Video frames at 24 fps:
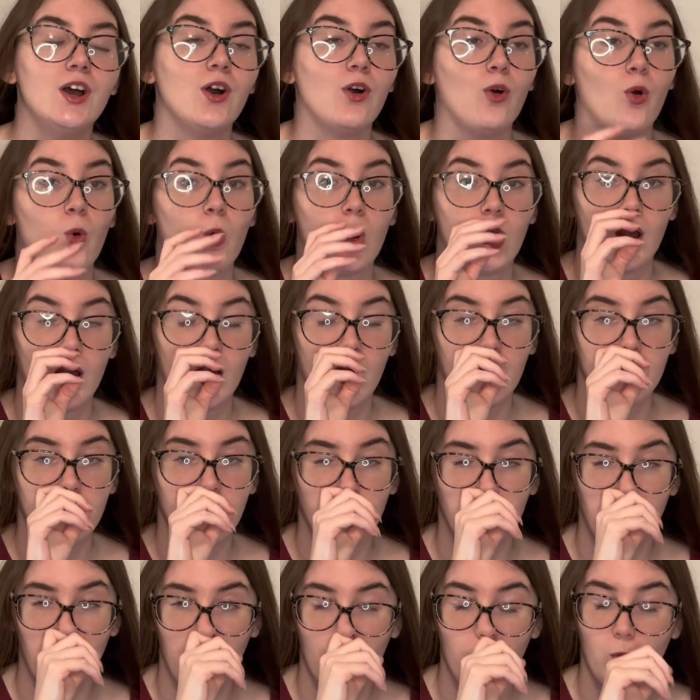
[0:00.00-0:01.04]
or
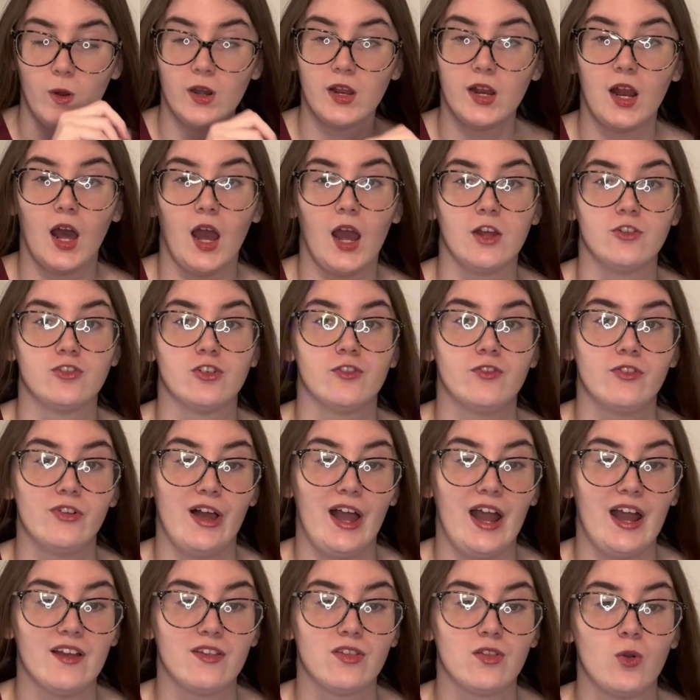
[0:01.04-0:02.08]
they make one in Hydro
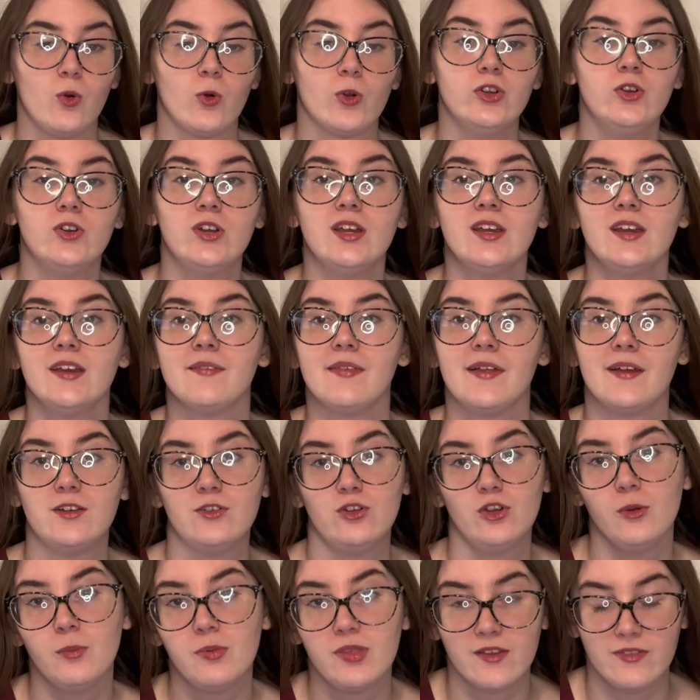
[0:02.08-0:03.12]
Flask, or you can get like
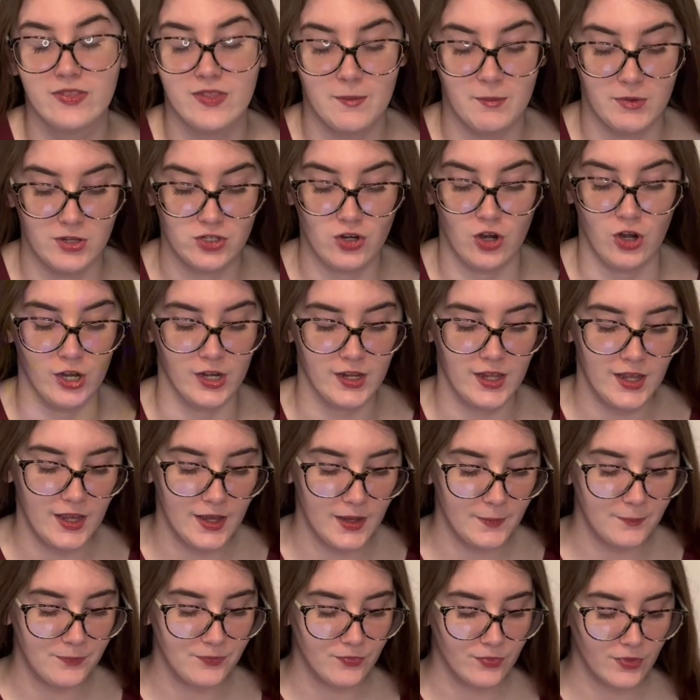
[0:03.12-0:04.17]
dupes of them at
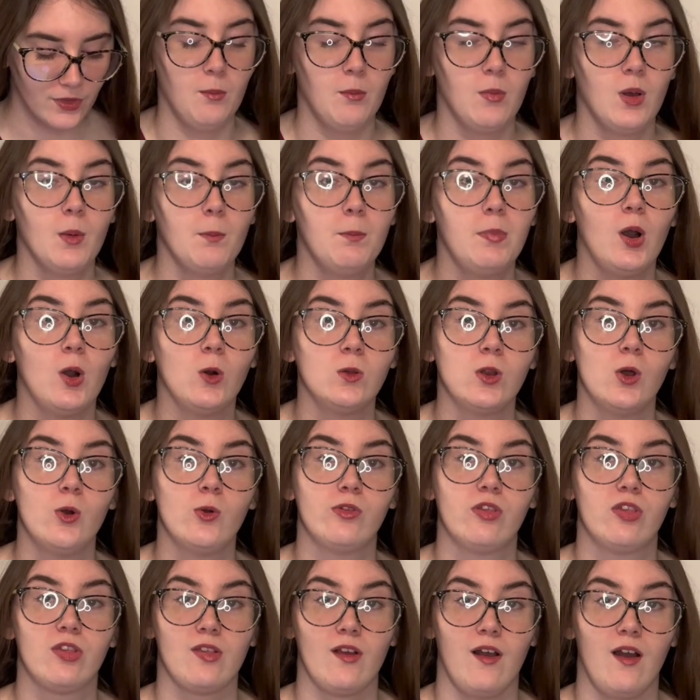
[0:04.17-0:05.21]
Target. Um, polo
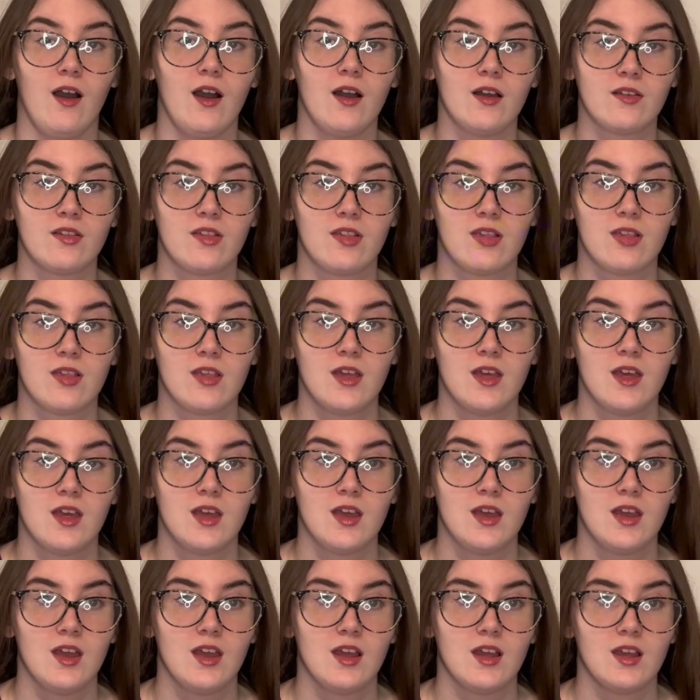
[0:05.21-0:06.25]
socks
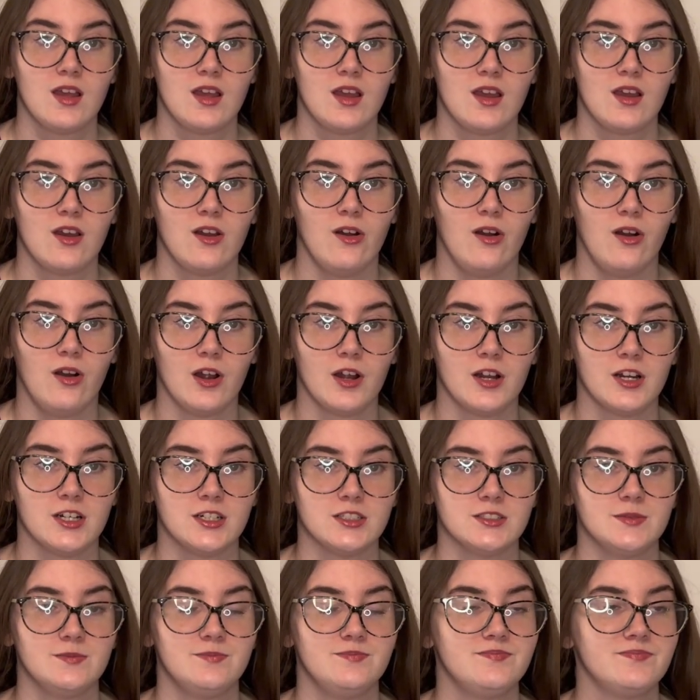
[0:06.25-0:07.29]

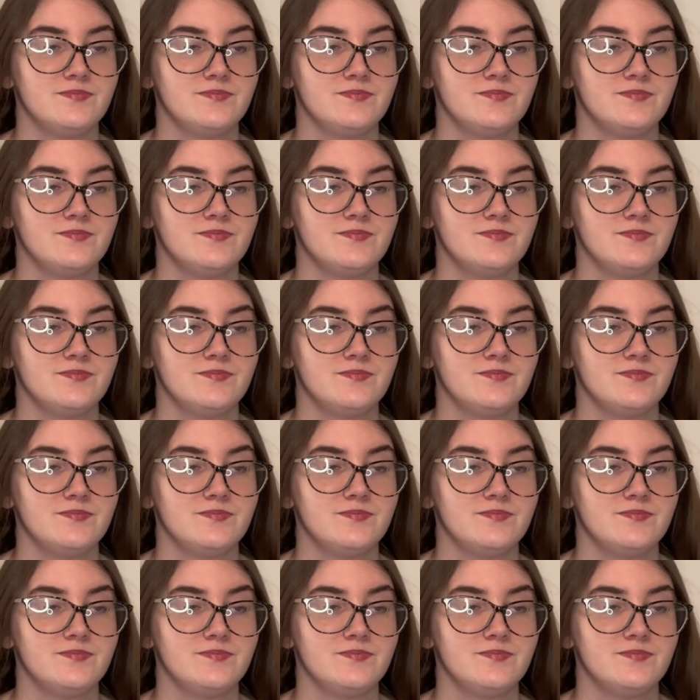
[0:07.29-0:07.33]
are